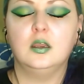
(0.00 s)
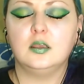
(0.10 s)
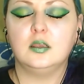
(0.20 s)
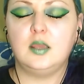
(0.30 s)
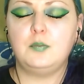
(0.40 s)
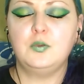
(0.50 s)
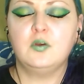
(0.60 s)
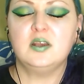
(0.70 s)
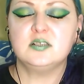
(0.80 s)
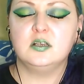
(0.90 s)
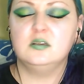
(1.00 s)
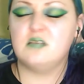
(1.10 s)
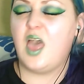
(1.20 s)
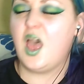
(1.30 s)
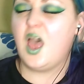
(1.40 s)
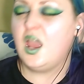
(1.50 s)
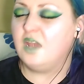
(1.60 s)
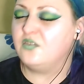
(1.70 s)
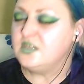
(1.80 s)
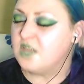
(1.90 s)
Keep your eyes closed
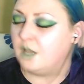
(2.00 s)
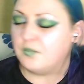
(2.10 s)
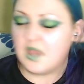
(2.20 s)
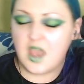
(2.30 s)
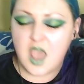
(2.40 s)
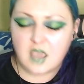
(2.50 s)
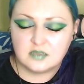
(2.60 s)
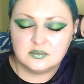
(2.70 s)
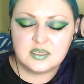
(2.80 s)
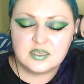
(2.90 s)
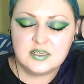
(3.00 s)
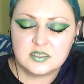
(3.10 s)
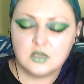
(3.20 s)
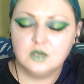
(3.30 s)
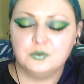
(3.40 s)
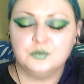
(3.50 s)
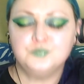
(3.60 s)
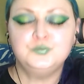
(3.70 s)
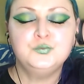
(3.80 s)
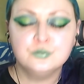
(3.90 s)
every time. It tastes horrible.
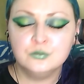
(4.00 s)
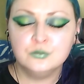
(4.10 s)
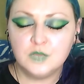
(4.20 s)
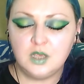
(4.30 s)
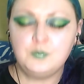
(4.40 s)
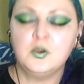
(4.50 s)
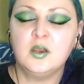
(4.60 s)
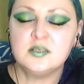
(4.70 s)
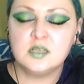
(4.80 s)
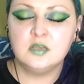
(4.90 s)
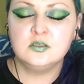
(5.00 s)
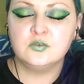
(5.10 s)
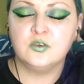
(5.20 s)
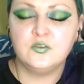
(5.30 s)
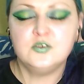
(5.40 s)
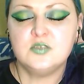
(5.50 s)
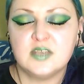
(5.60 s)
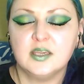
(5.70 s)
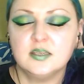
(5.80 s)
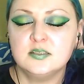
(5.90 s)
Keep your eyes closed for a few
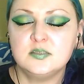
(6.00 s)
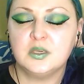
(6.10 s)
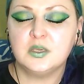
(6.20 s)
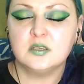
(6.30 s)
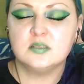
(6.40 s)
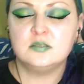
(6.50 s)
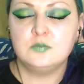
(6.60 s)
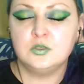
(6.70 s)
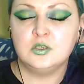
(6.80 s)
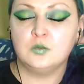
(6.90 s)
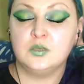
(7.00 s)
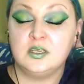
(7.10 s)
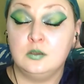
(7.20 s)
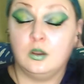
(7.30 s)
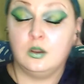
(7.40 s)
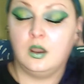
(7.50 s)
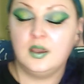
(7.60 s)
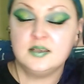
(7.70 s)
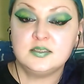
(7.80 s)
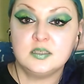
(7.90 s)
seconds because you don't want it in your eyes.